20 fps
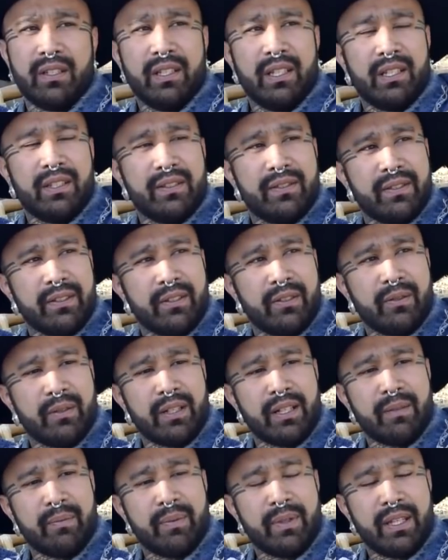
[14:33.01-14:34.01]
and so when
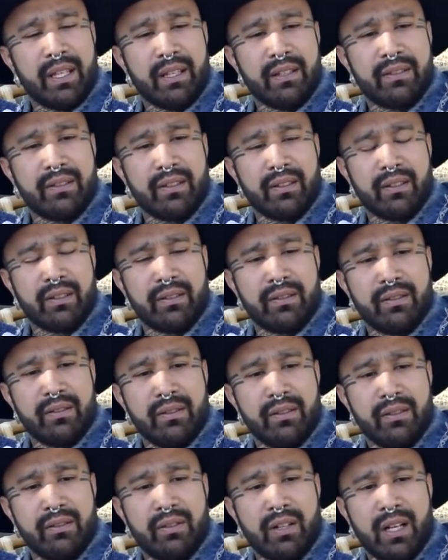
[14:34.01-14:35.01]
I began to
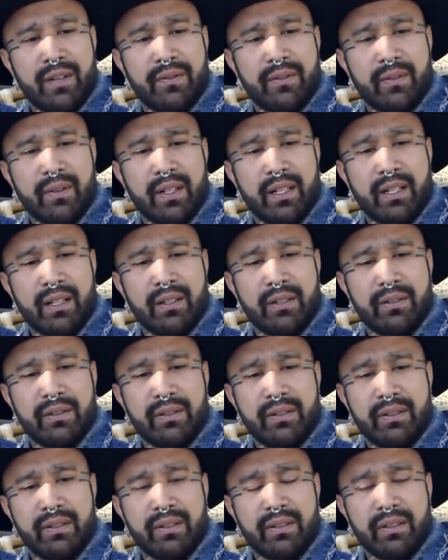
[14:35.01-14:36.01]
drive
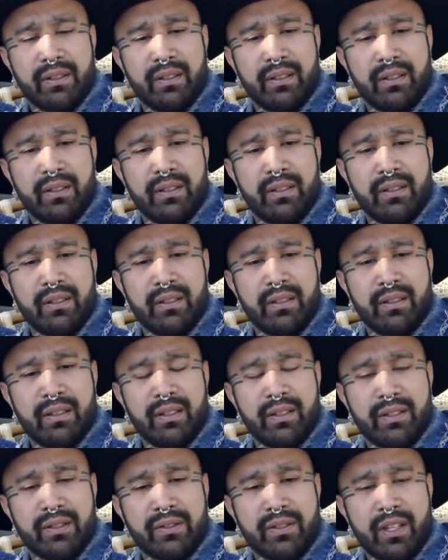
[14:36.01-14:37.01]
around
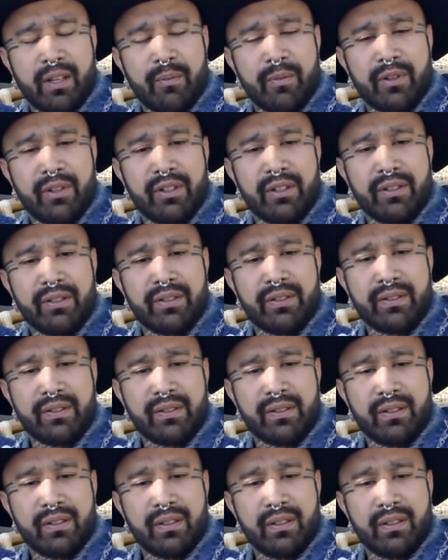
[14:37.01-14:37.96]
in the summers